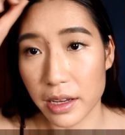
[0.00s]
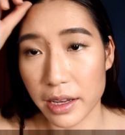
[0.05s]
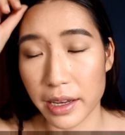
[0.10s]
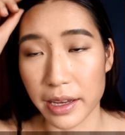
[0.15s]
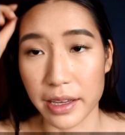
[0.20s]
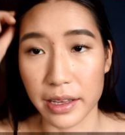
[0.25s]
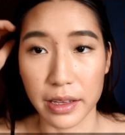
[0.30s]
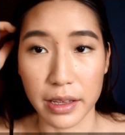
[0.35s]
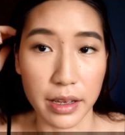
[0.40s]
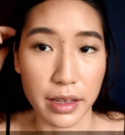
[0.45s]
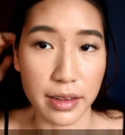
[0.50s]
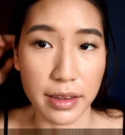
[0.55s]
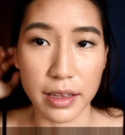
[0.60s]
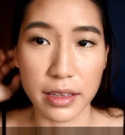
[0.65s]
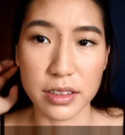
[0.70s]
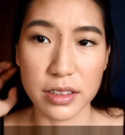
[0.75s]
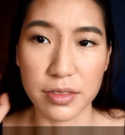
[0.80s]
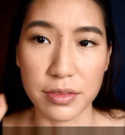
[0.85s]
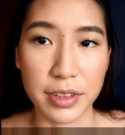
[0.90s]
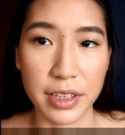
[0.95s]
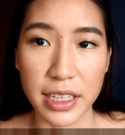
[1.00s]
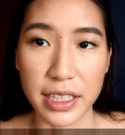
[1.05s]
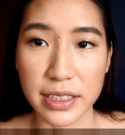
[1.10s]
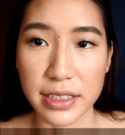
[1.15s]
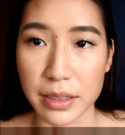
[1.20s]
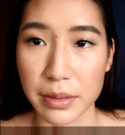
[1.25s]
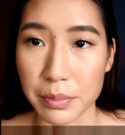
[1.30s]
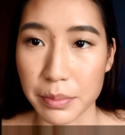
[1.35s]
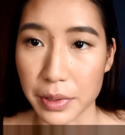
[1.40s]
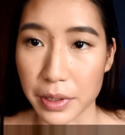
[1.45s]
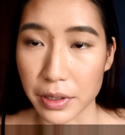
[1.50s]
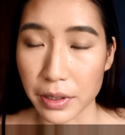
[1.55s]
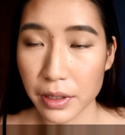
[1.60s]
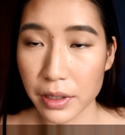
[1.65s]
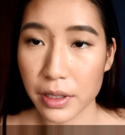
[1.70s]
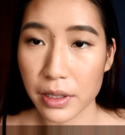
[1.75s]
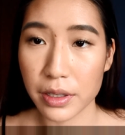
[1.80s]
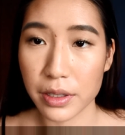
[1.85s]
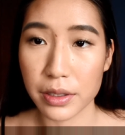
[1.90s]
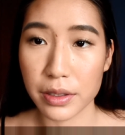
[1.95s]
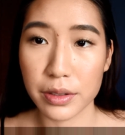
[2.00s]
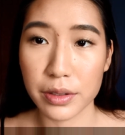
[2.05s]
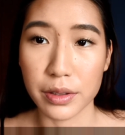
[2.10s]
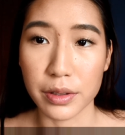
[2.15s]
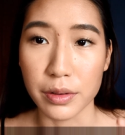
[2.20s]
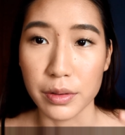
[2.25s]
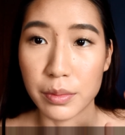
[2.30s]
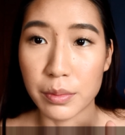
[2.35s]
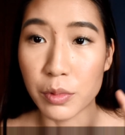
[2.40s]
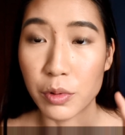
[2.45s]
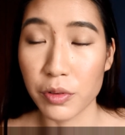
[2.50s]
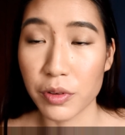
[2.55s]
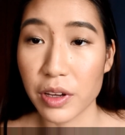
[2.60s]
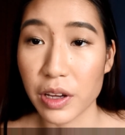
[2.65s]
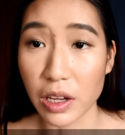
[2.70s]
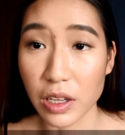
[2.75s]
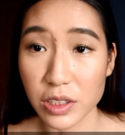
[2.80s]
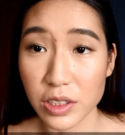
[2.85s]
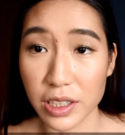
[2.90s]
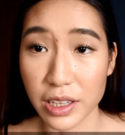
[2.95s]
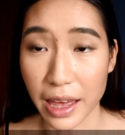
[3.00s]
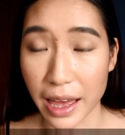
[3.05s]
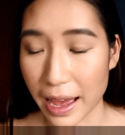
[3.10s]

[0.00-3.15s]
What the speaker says: and yeah, that's really simple. So moving on to the